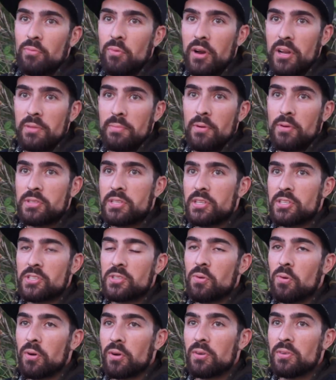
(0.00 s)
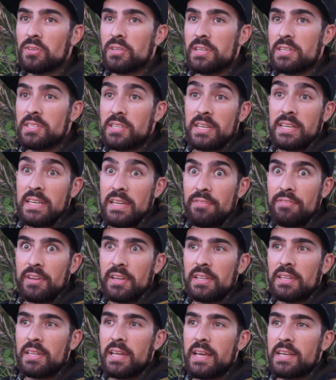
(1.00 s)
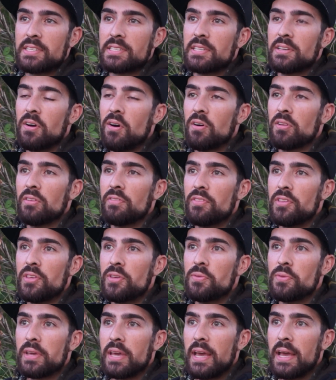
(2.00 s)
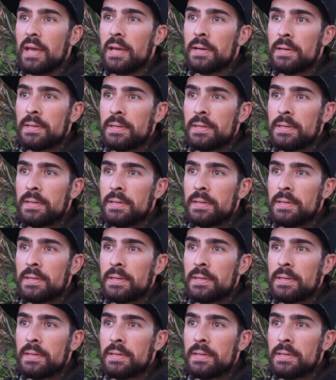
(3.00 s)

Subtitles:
one of the most historically significant lakes in all of the UK.